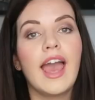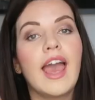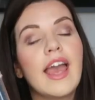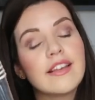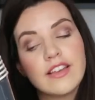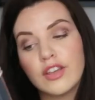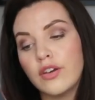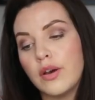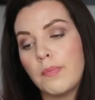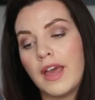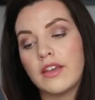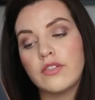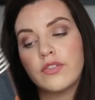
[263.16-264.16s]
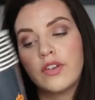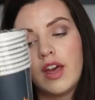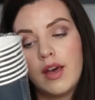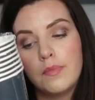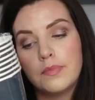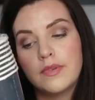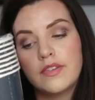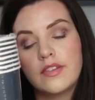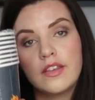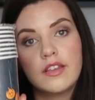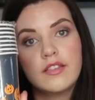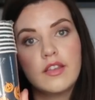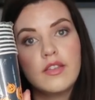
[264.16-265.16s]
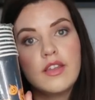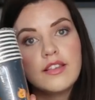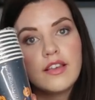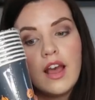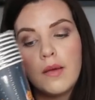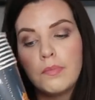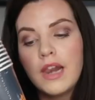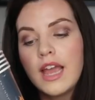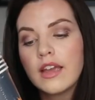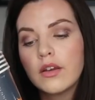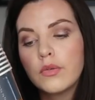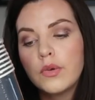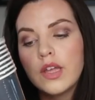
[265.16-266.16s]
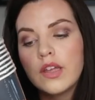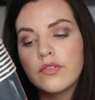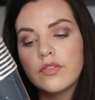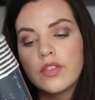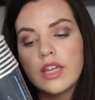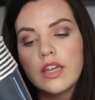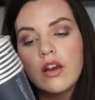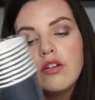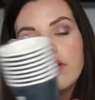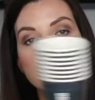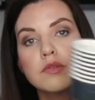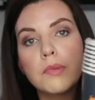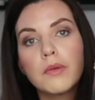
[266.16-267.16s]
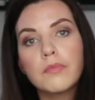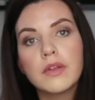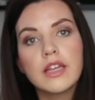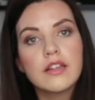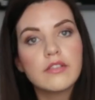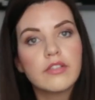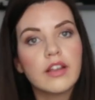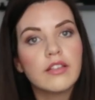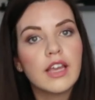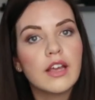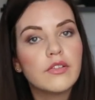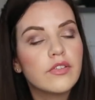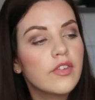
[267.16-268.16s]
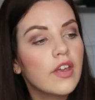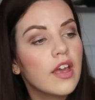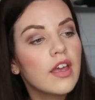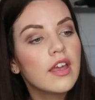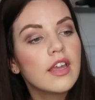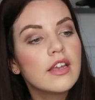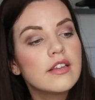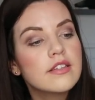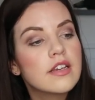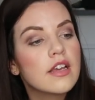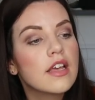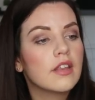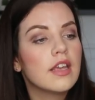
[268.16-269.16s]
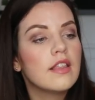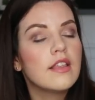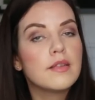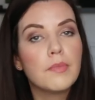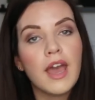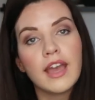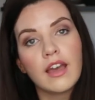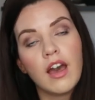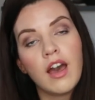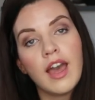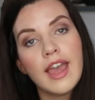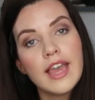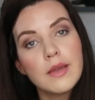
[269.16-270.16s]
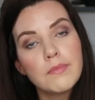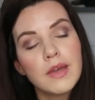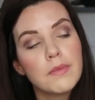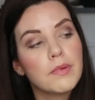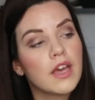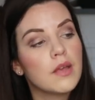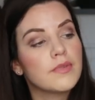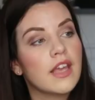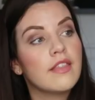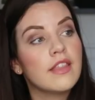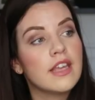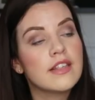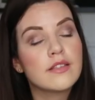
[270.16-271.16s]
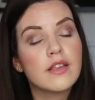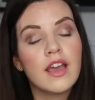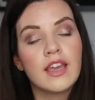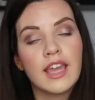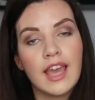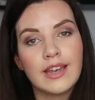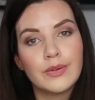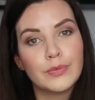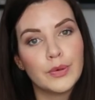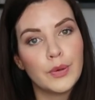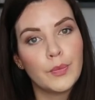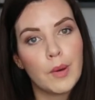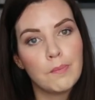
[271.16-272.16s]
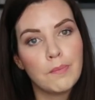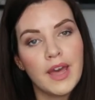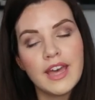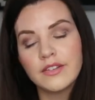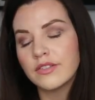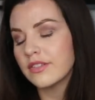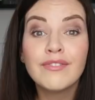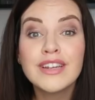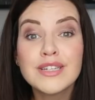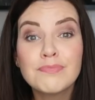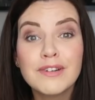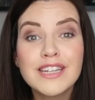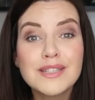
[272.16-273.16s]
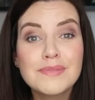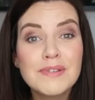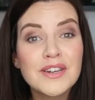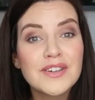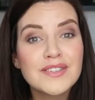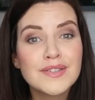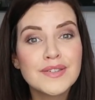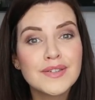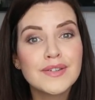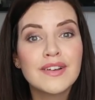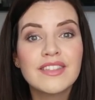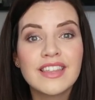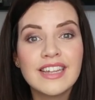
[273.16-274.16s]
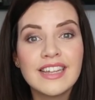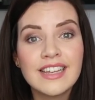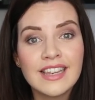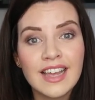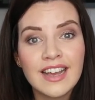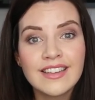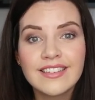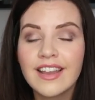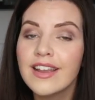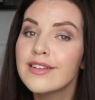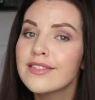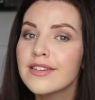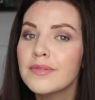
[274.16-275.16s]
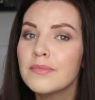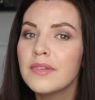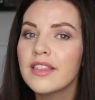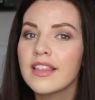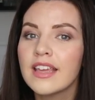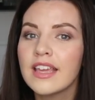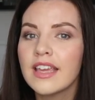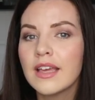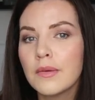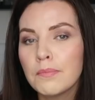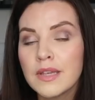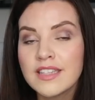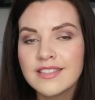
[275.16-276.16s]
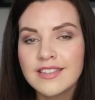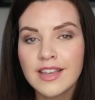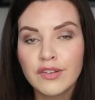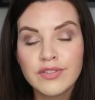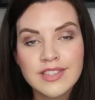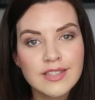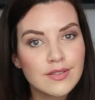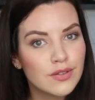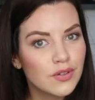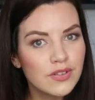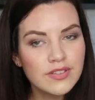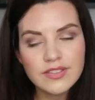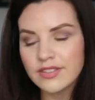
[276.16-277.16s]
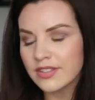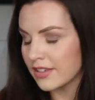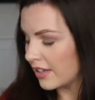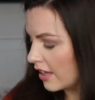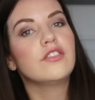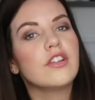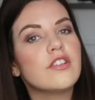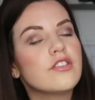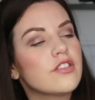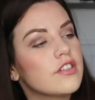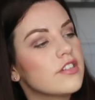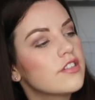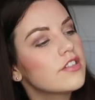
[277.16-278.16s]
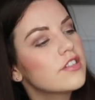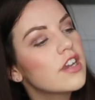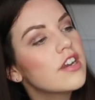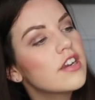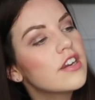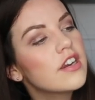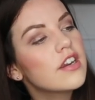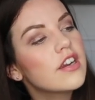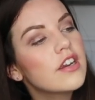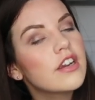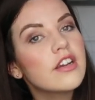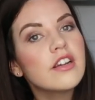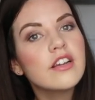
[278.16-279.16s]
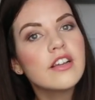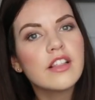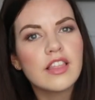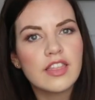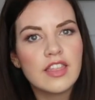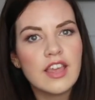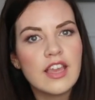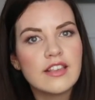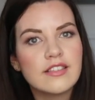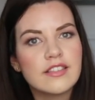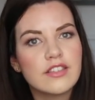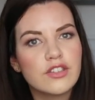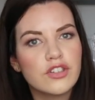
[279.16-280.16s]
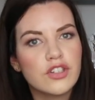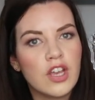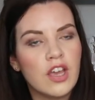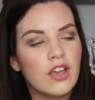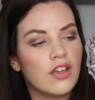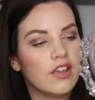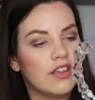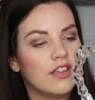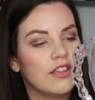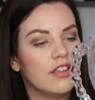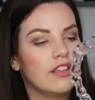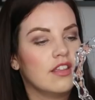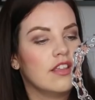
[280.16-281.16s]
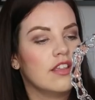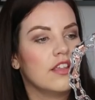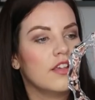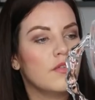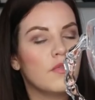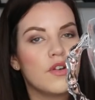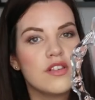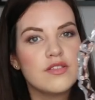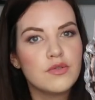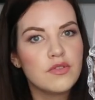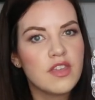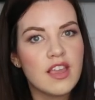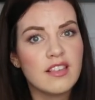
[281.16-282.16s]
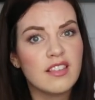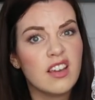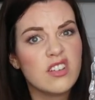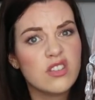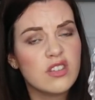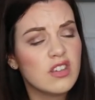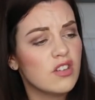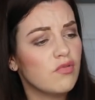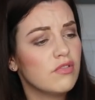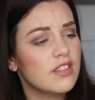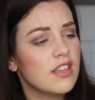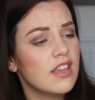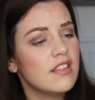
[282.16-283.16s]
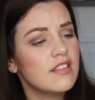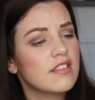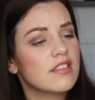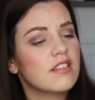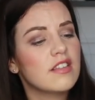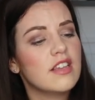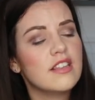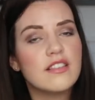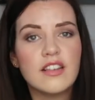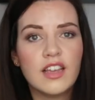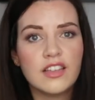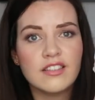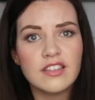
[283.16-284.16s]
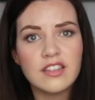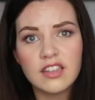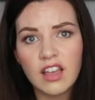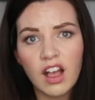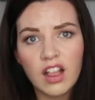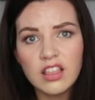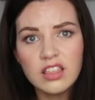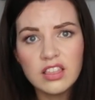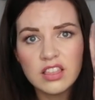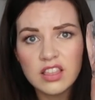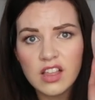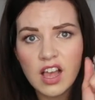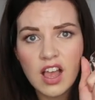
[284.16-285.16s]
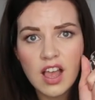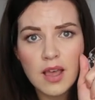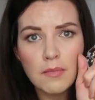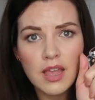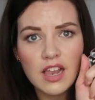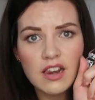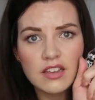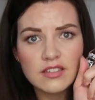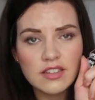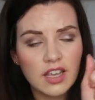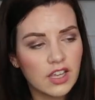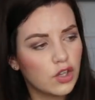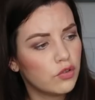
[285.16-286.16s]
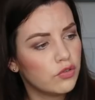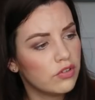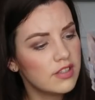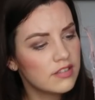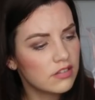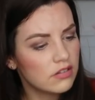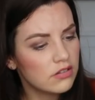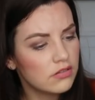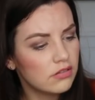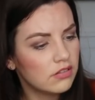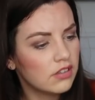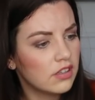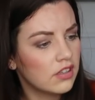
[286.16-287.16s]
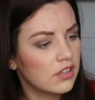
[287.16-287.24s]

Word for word: And I got a pack of cups. So these are black with the orange pumpkins around the outside. In this pack are 8 paper cups, and these again were £1. Which brings me on to the last item, the piece de resistance. Dun dun dun! This jug. When I saw this, I just couldn't resist. It's like a skull. It looks like crystal.